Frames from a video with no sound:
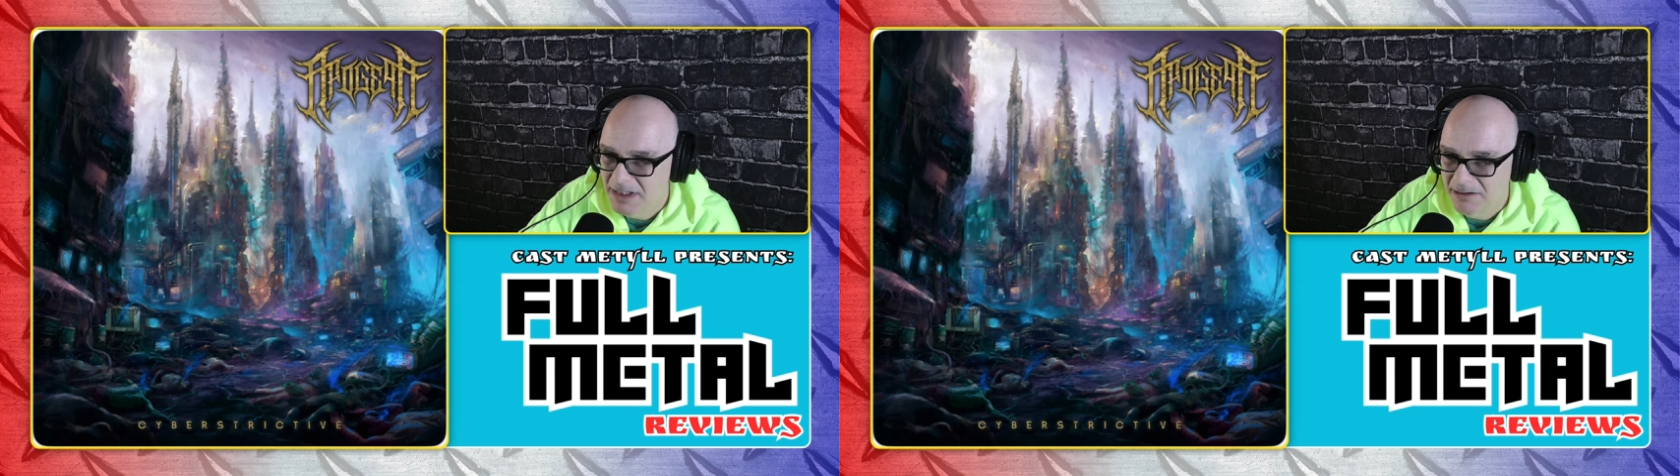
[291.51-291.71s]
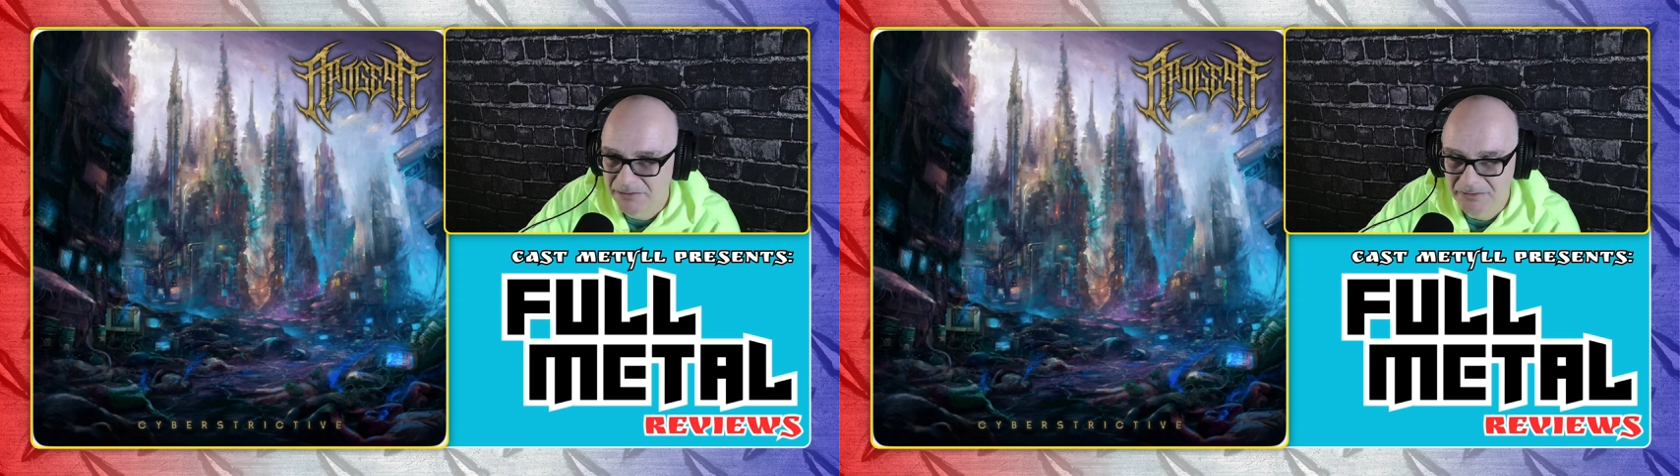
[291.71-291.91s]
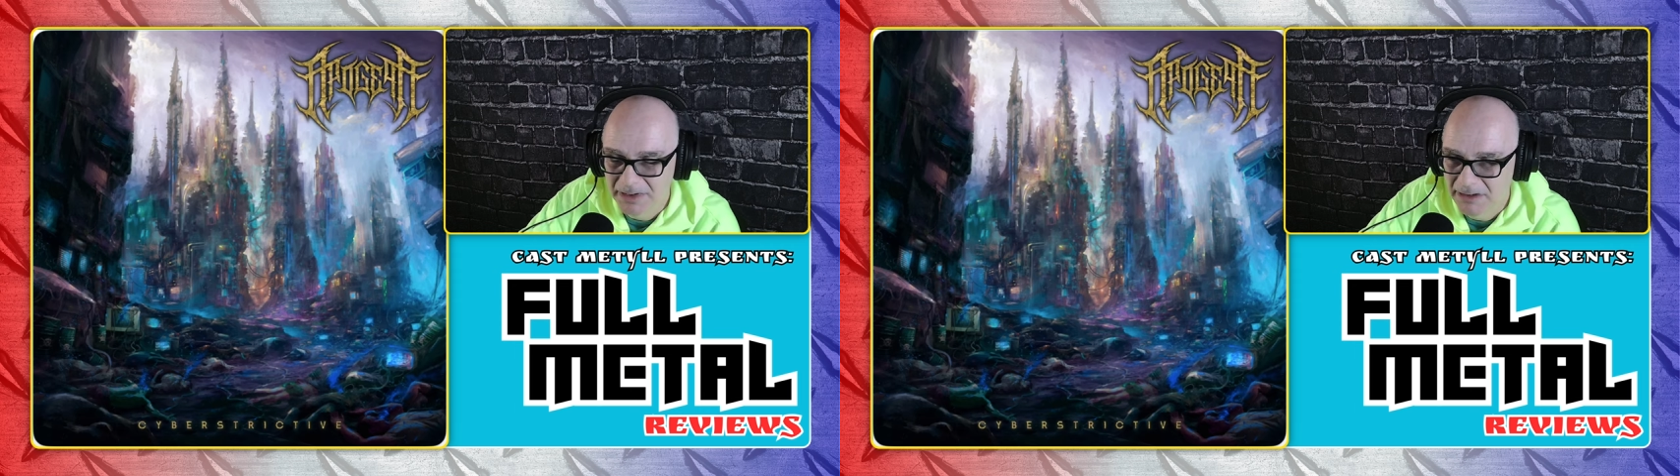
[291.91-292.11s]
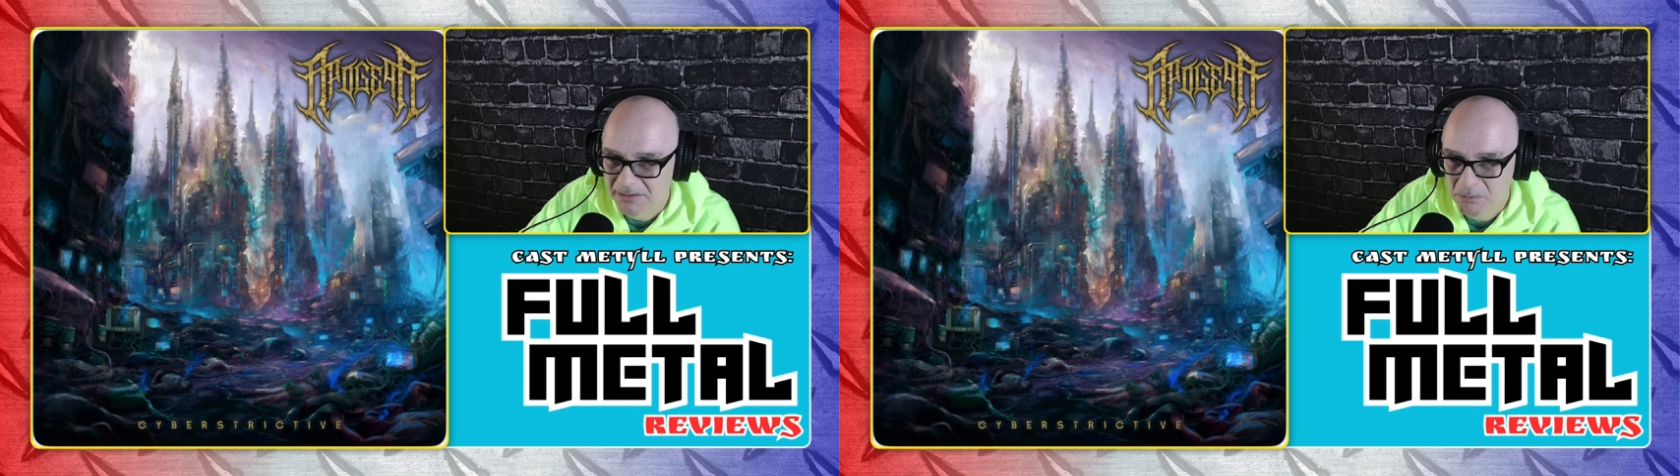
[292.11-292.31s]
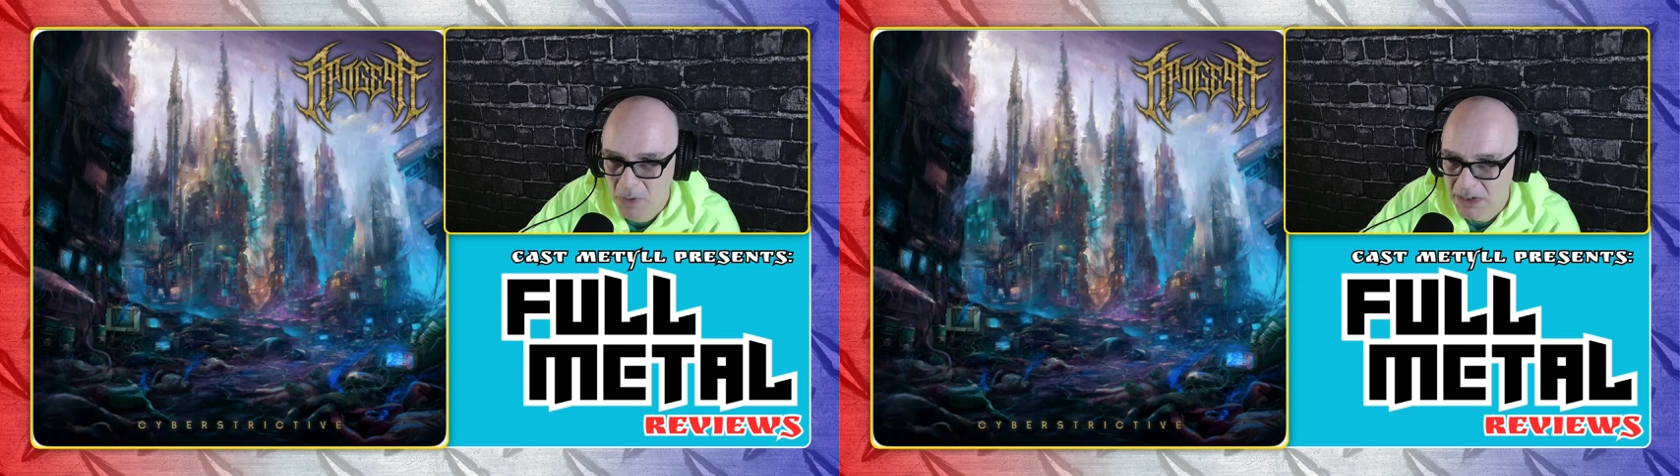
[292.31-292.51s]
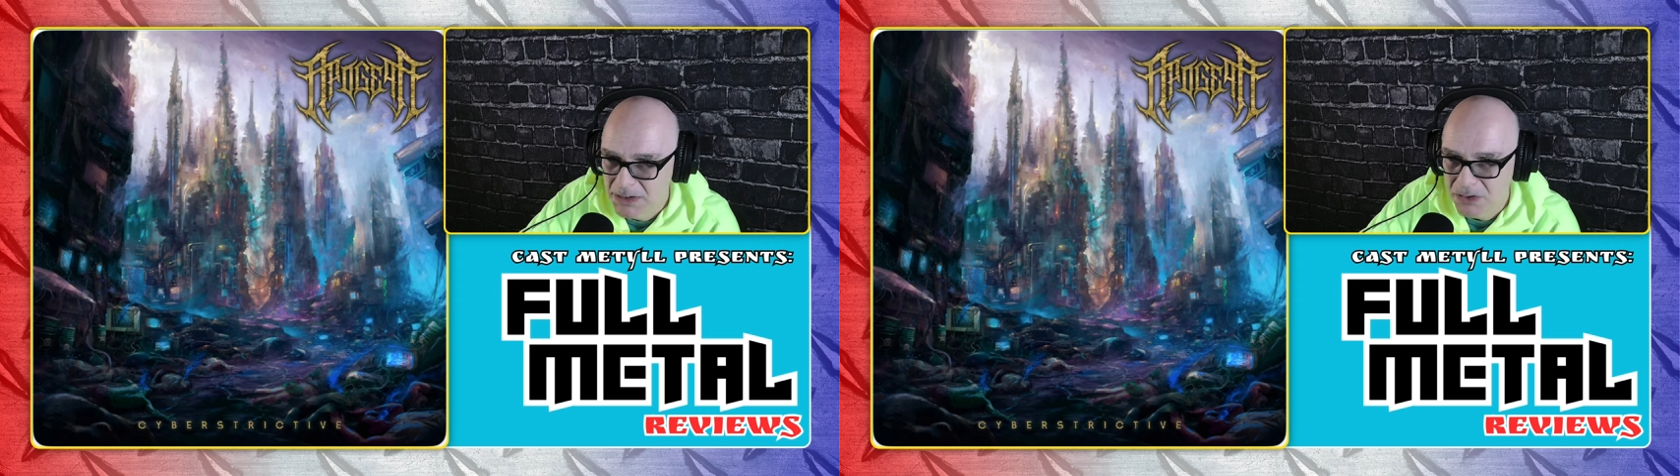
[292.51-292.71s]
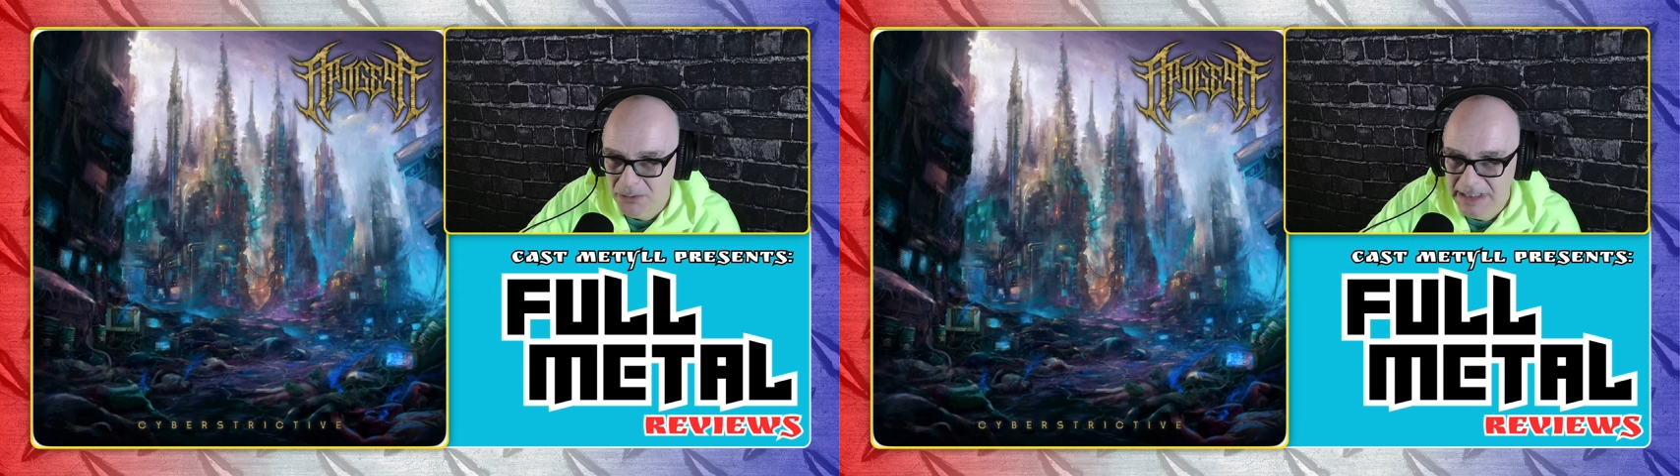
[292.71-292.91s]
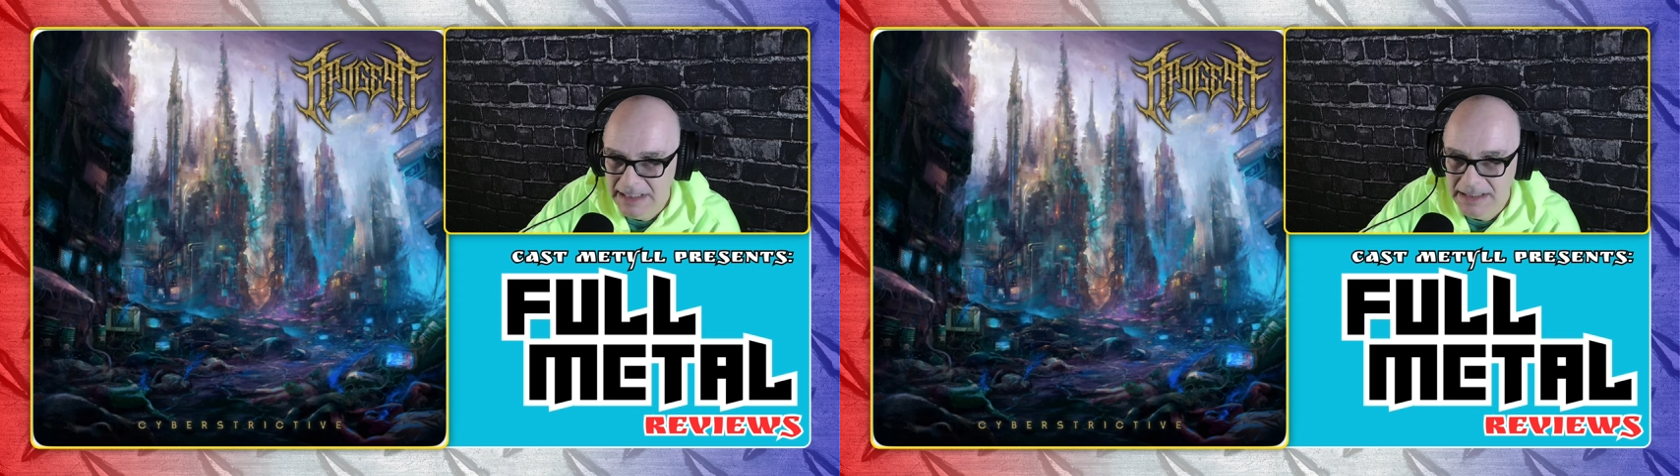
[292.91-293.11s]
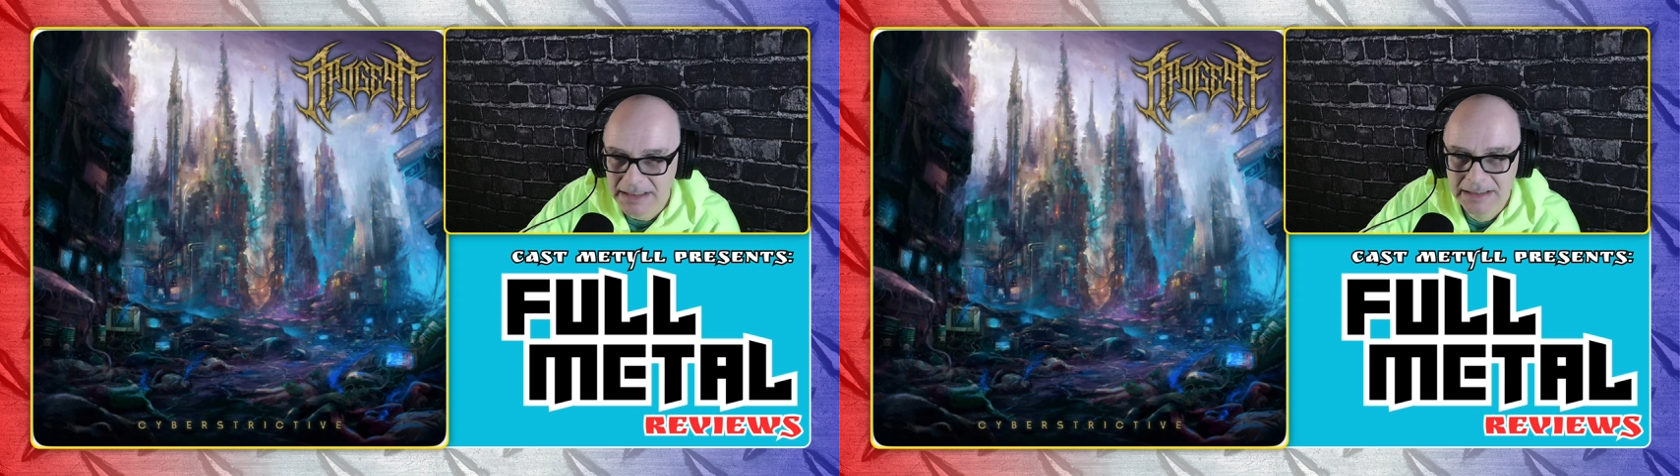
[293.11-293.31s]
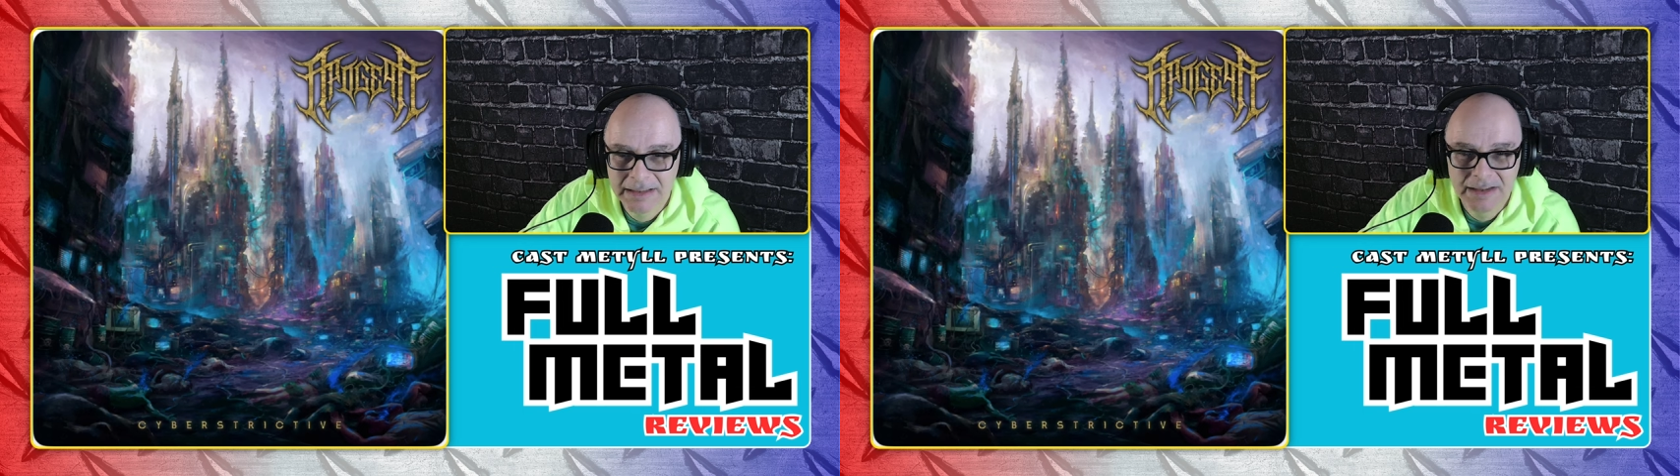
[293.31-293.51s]
of monster
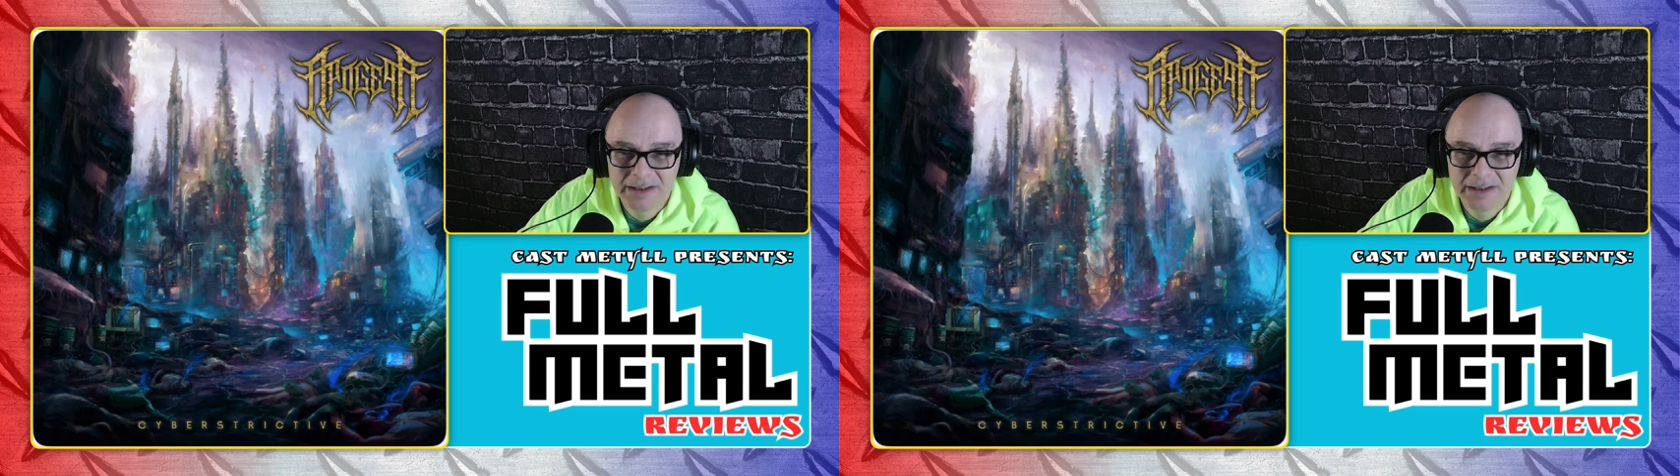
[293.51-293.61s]
bass.